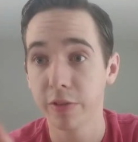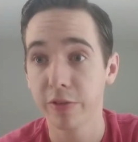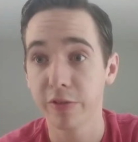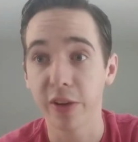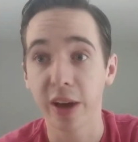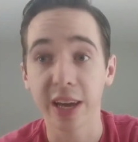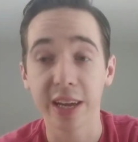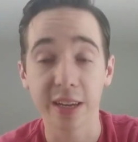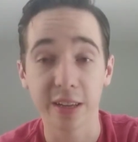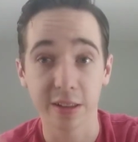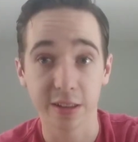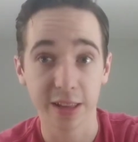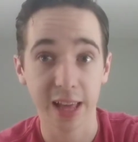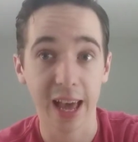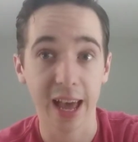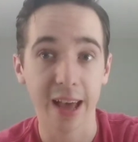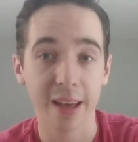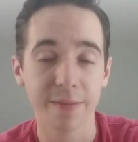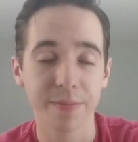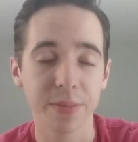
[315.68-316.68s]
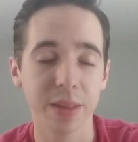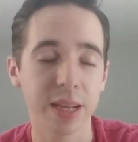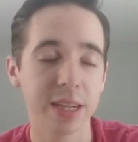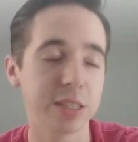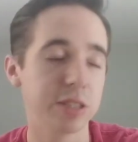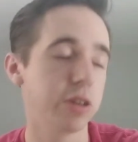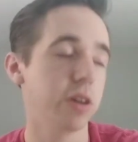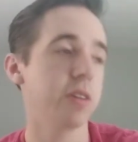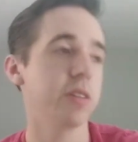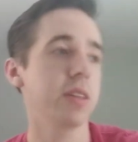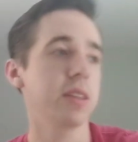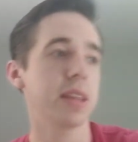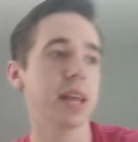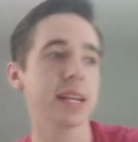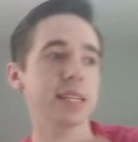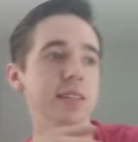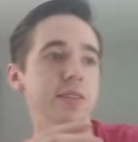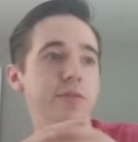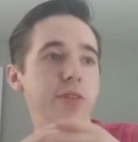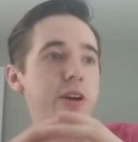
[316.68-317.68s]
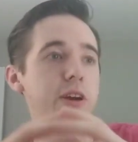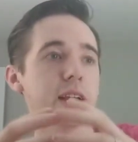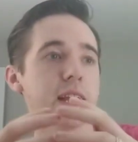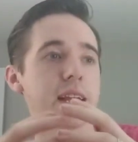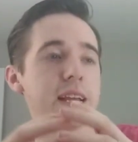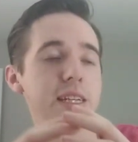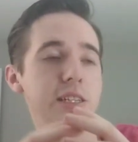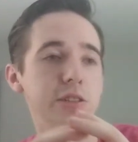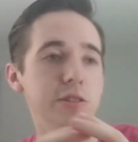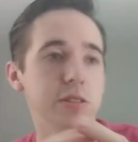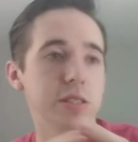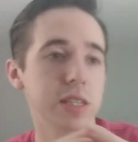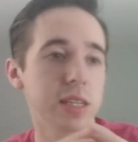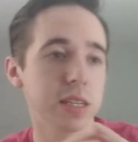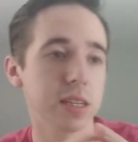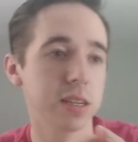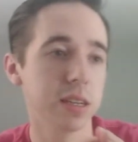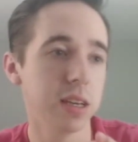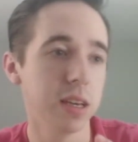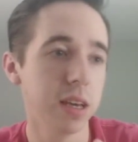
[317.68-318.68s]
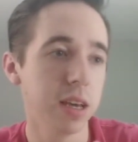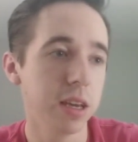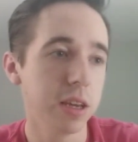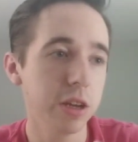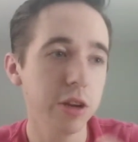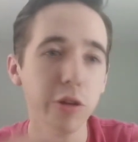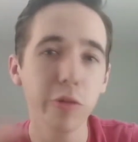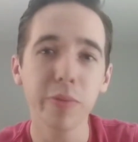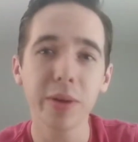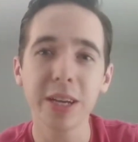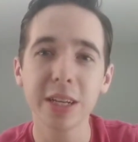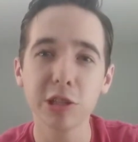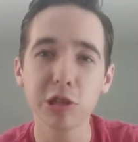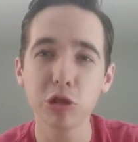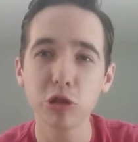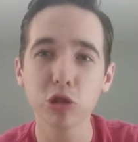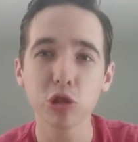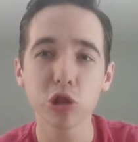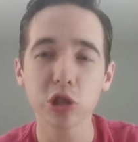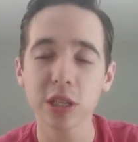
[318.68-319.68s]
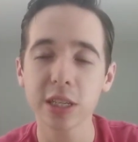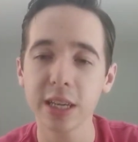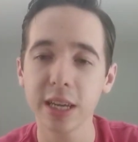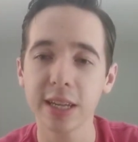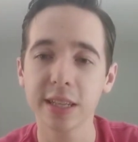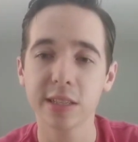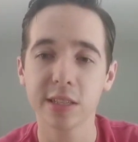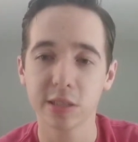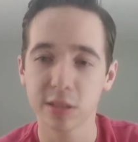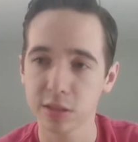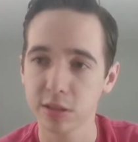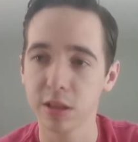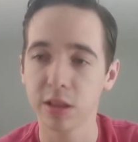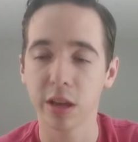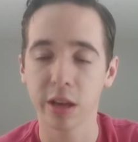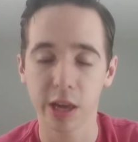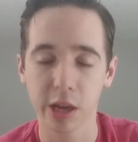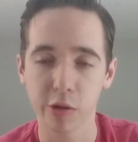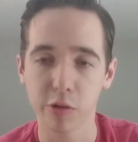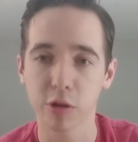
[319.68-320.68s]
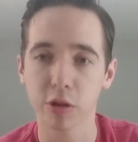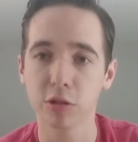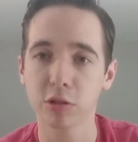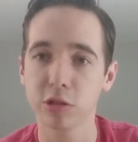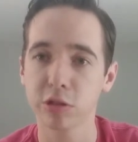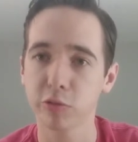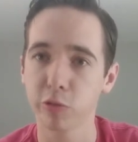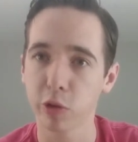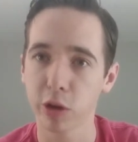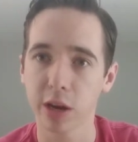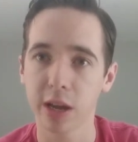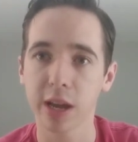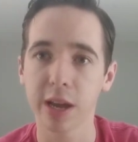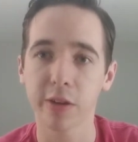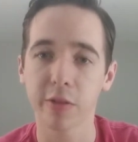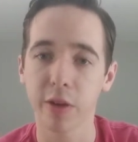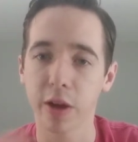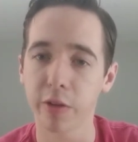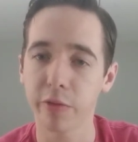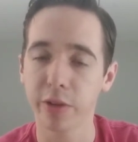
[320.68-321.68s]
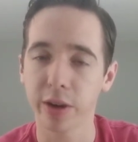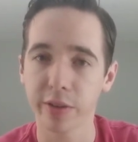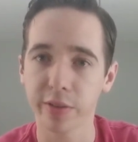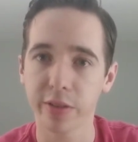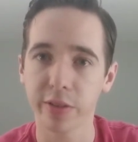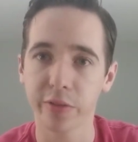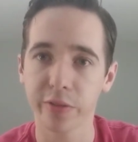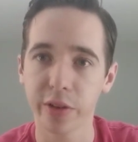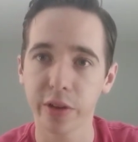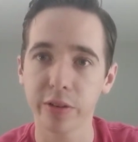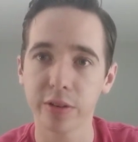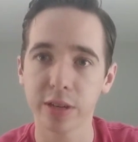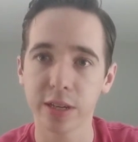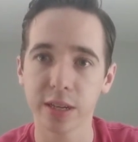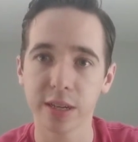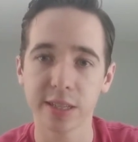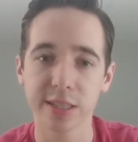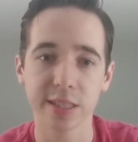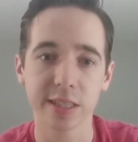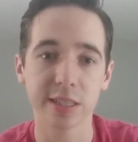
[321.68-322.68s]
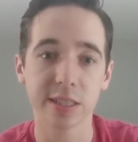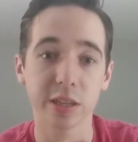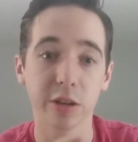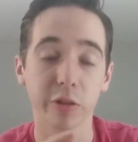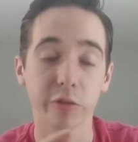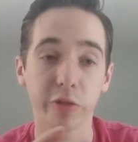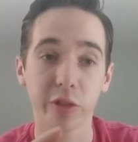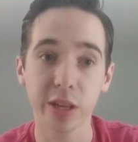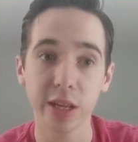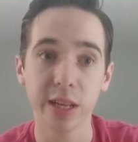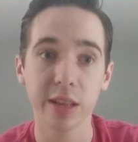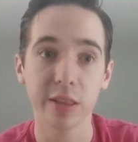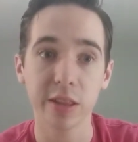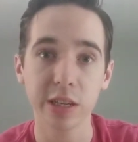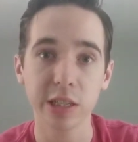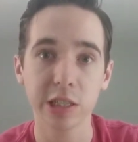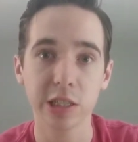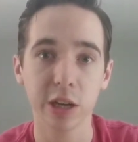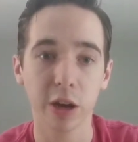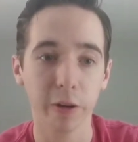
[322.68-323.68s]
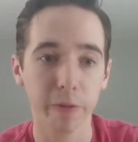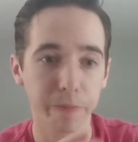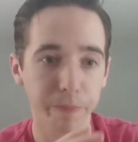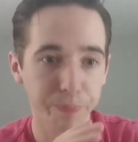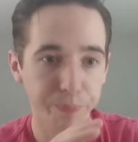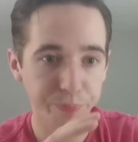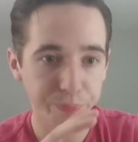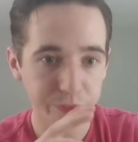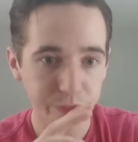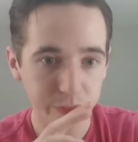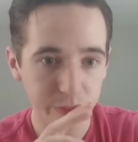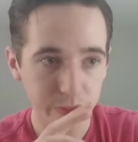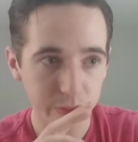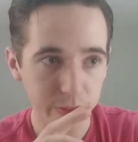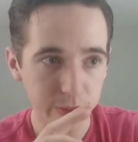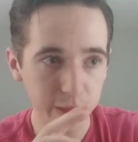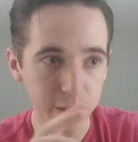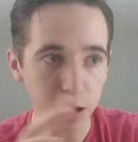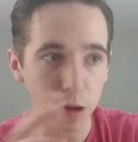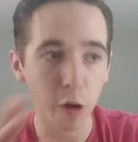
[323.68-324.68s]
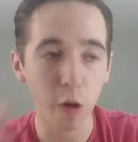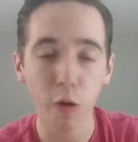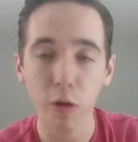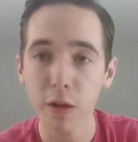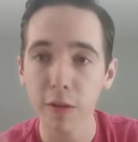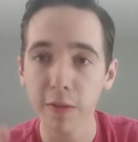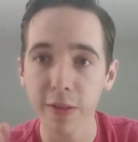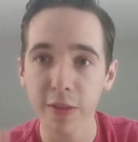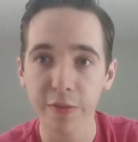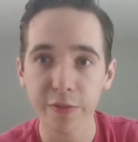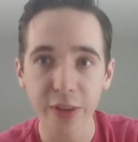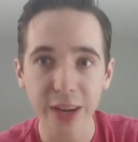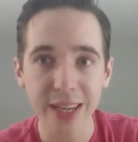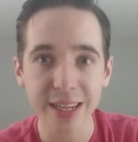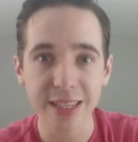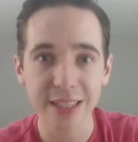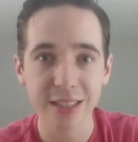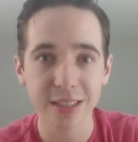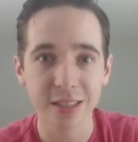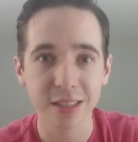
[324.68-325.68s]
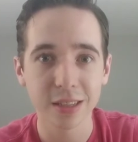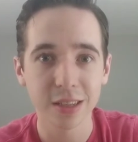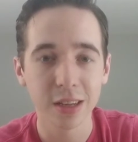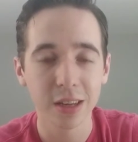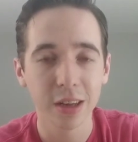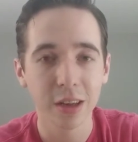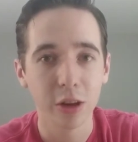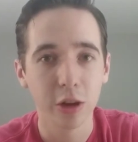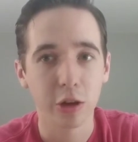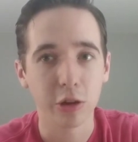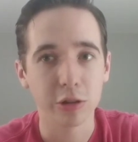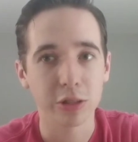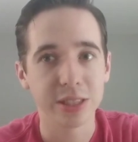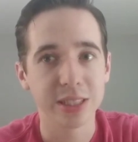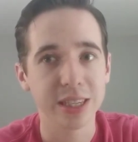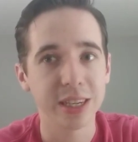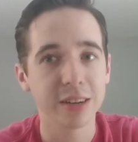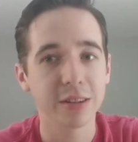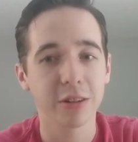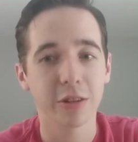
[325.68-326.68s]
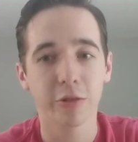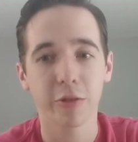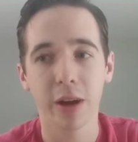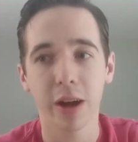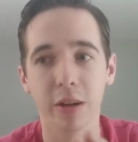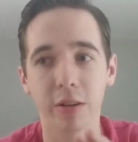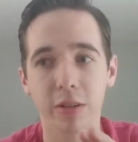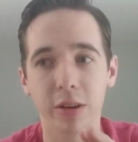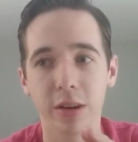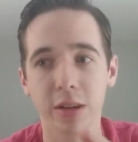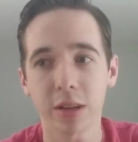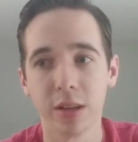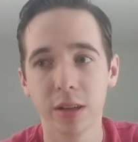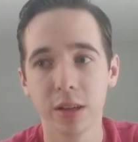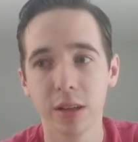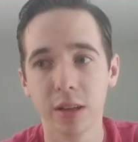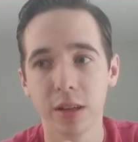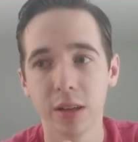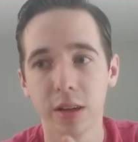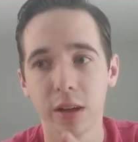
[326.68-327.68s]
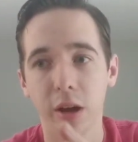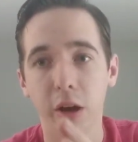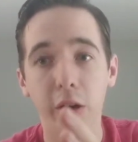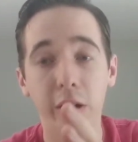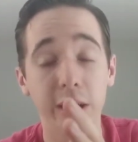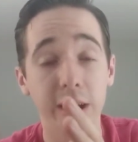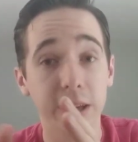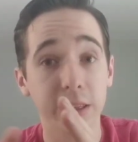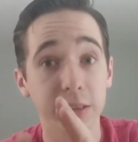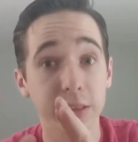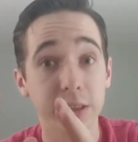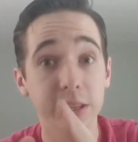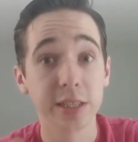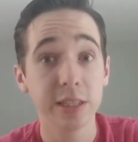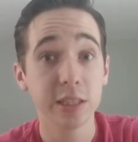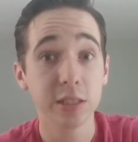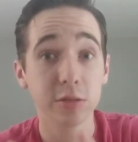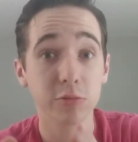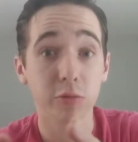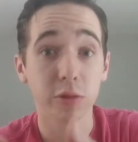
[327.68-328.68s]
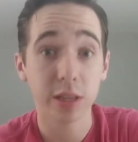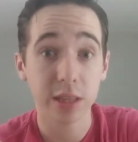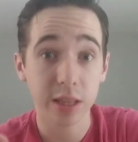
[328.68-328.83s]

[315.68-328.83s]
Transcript: fight that? And so I think that's a very interesting, because usually it's the heroes working around whatever the villain does. And so in this show, all of the fights are centered around, all right, this is